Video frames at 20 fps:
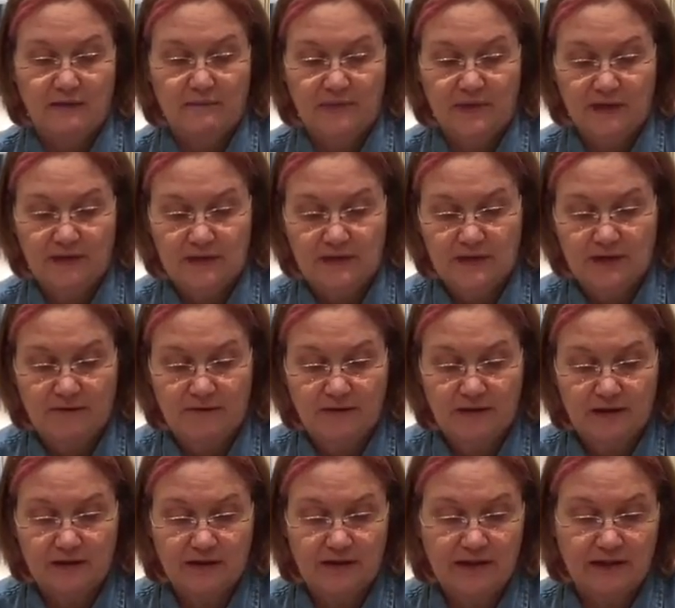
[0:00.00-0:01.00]
It
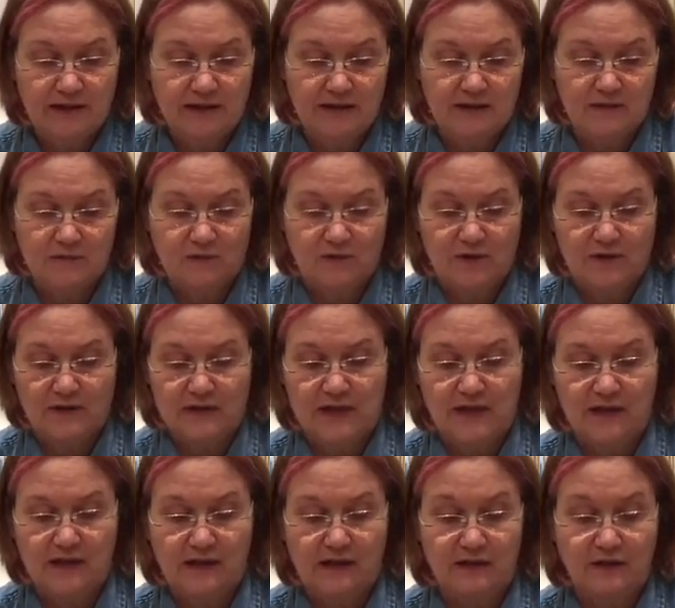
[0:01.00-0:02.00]
definitely is worth
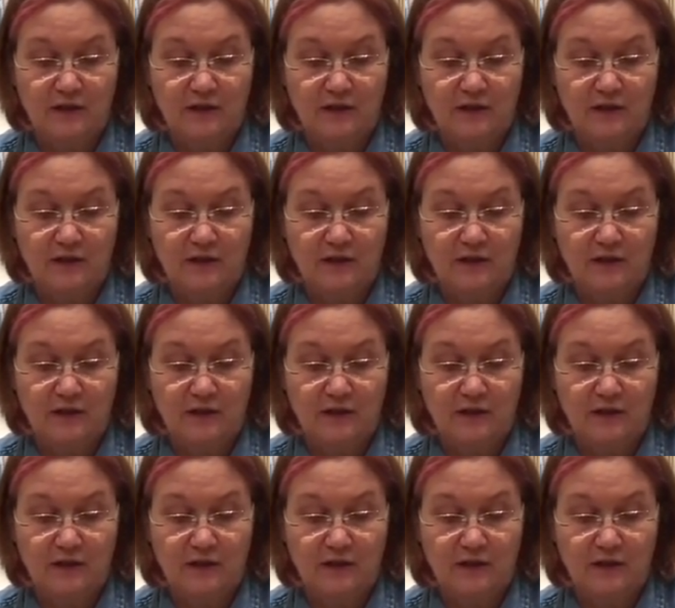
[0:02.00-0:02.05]
taking a